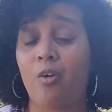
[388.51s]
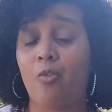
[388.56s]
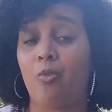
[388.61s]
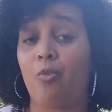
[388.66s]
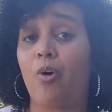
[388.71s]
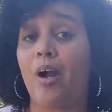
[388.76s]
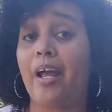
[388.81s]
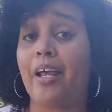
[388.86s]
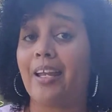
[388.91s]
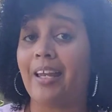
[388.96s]

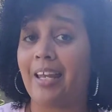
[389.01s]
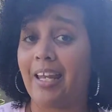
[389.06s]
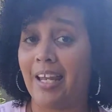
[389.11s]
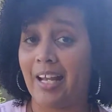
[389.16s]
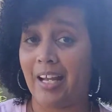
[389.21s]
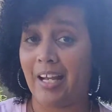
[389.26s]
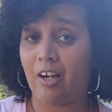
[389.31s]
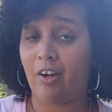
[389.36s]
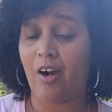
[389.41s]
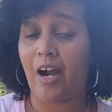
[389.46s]
right
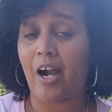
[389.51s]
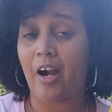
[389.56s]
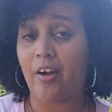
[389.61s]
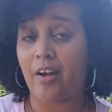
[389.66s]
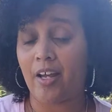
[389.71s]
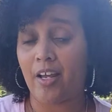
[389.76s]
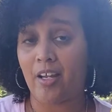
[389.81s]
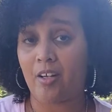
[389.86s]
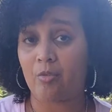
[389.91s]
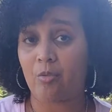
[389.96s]
now our
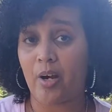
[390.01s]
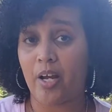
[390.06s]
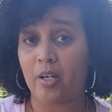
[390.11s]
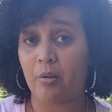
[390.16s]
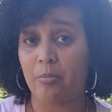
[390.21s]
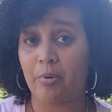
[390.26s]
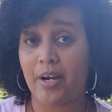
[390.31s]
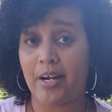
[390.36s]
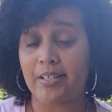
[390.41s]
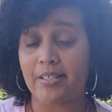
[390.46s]

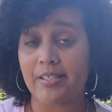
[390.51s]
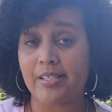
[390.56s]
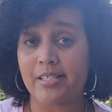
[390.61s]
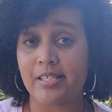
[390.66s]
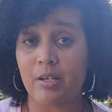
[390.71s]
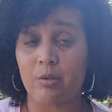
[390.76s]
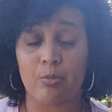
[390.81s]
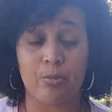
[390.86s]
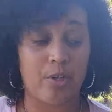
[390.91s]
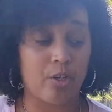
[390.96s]
handwriting practice
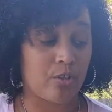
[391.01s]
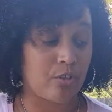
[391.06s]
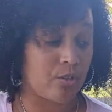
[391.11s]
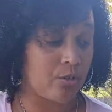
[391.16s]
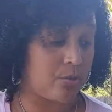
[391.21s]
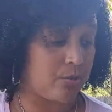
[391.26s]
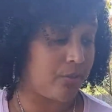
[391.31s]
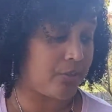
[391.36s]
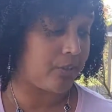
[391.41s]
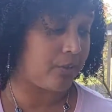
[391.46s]
that we are
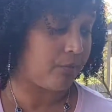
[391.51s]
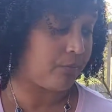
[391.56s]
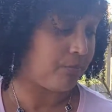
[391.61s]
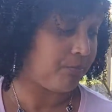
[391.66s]
doing.